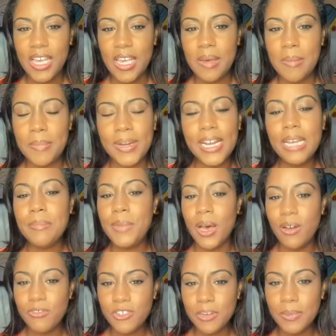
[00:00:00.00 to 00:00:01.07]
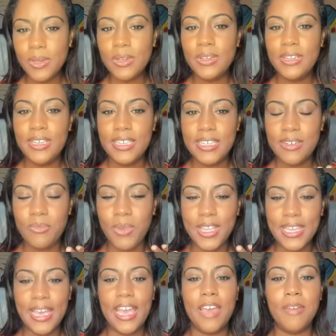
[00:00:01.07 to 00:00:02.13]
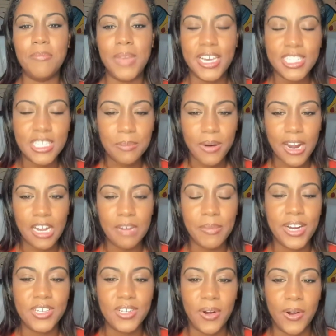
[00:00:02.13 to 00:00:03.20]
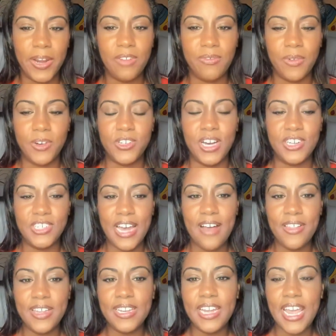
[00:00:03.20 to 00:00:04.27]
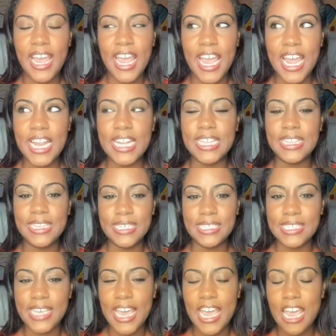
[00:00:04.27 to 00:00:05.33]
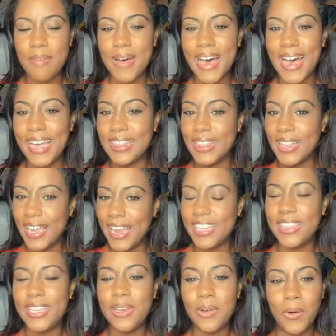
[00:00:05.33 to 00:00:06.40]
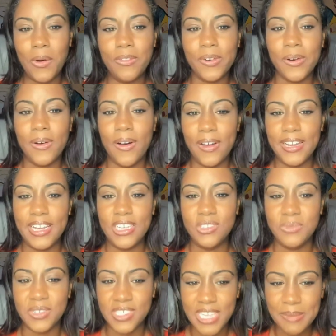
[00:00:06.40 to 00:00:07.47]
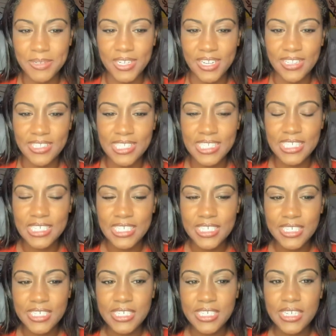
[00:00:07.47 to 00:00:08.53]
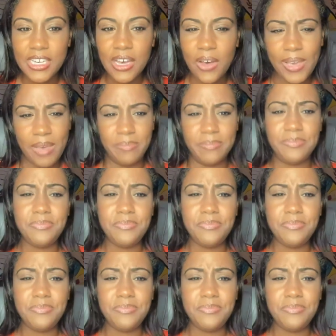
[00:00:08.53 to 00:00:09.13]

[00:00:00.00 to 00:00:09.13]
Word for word: but I am comfortable with him being the primary target for Josh Allen. In this game, I like the over on his receptions. Okay,